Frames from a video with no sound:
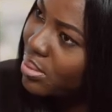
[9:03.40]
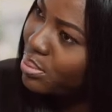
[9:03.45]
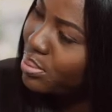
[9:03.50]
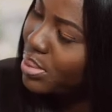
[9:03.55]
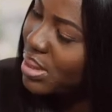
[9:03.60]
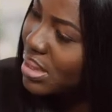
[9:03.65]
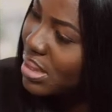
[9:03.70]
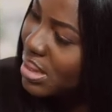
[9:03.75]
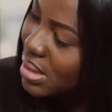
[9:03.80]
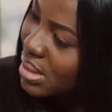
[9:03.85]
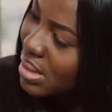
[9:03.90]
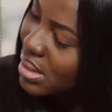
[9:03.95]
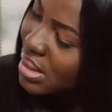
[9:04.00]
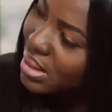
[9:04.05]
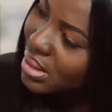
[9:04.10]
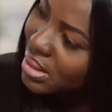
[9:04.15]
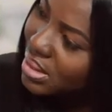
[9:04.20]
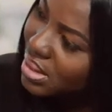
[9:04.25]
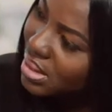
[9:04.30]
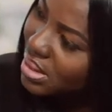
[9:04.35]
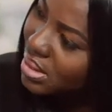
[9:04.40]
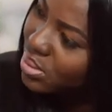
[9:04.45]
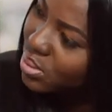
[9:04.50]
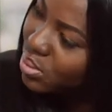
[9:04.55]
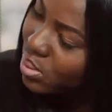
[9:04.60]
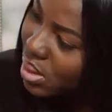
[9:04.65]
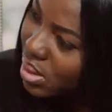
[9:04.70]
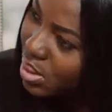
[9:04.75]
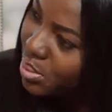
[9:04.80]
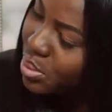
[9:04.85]
business is,
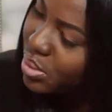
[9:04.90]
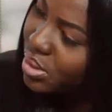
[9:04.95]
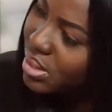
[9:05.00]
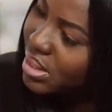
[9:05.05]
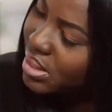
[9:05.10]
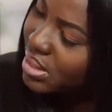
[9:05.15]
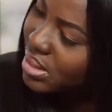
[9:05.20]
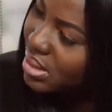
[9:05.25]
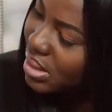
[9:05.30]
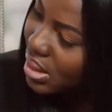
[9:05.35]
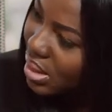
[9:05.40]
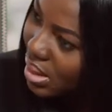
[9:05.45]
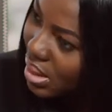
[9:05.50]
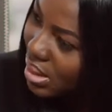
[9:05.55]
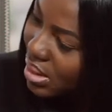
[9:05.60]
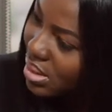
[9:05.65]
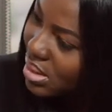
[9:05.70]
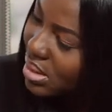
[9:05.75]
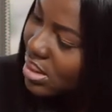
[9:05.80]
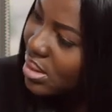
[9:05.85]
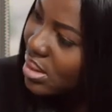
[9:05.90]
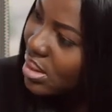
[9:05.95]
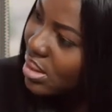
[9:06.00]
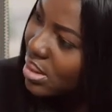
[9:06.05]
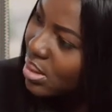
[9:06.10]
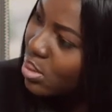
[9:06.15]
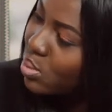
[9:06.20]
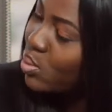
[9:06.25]
where the production is, the